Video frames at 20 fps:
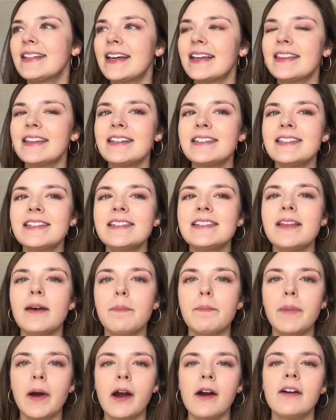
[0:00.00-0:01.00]
Like this is the
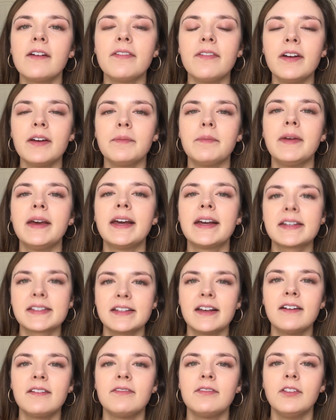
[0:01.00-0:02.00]
perfect mix
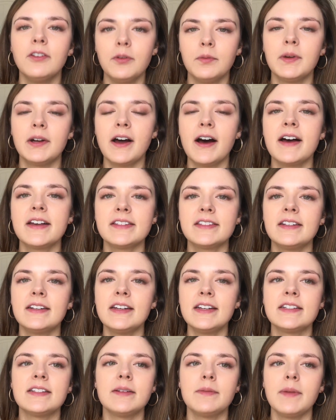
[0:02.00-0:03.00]
of
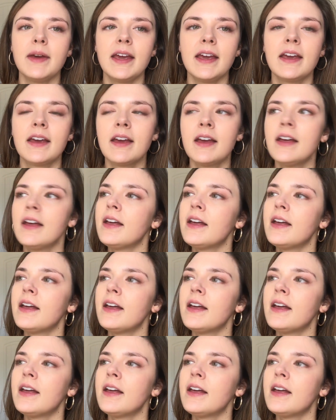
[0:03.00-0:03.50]
luminosity to me.